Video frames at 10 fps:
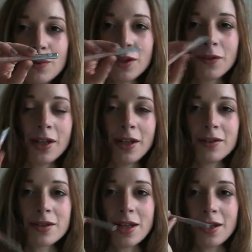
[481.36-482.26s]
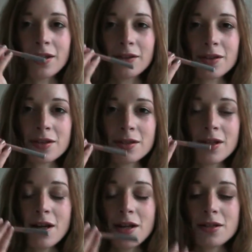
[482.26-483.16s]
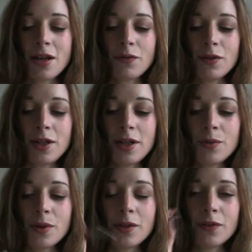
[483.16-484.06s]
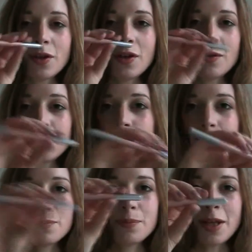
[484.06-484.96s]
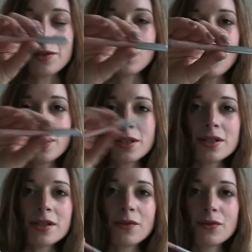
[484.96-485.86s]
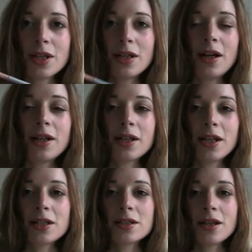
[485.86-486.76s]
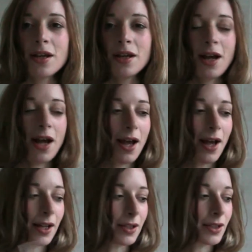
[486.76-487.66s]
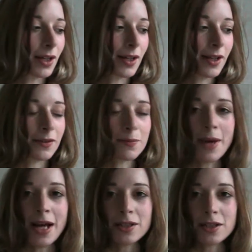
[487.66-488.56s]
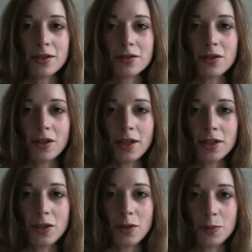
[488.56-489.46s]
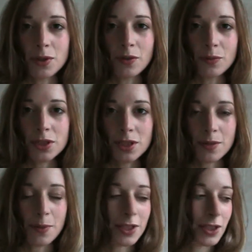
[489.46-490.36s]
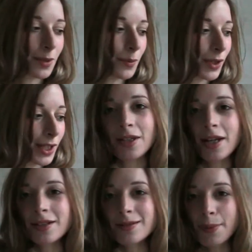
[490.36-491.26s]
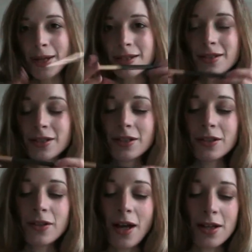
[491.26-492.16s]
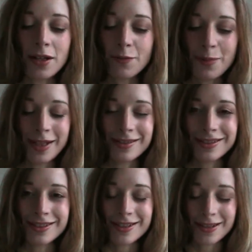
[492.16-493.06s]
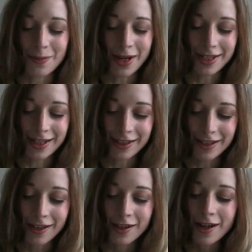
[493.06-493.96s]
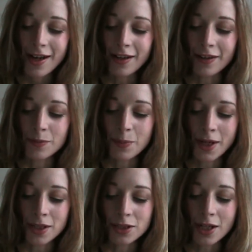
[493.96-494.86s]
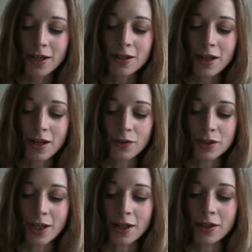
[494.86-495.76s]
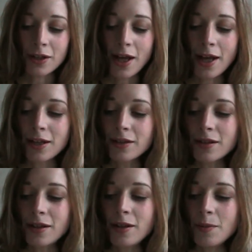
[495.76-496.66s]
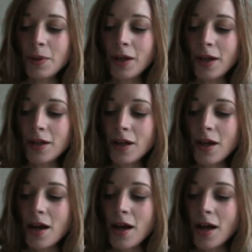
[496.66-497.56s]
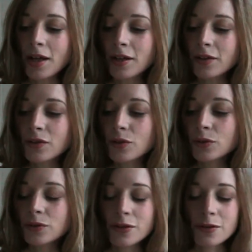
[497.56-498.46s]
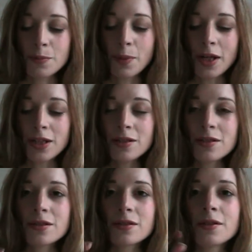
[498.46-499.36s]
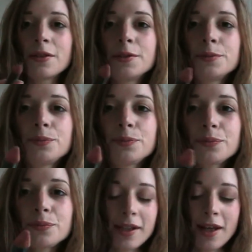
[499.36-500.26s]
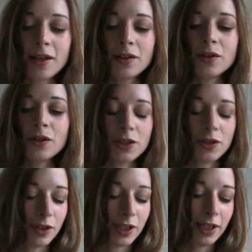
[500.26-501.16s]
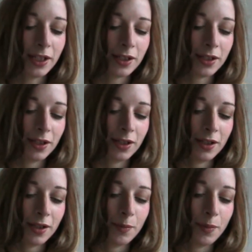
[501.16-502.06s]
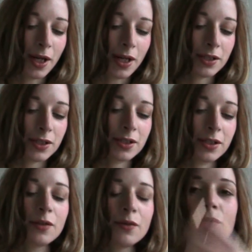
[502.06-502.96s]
have one of these, then this is definitely one of the best ones. I really like it, and it's matte, it's not like Cupidon, which is a bit shimmery. The next pencil, I love pencils, you might gather, is by Jane Iredale, and it's a lip liner and it's called Spice. Again, not unique, but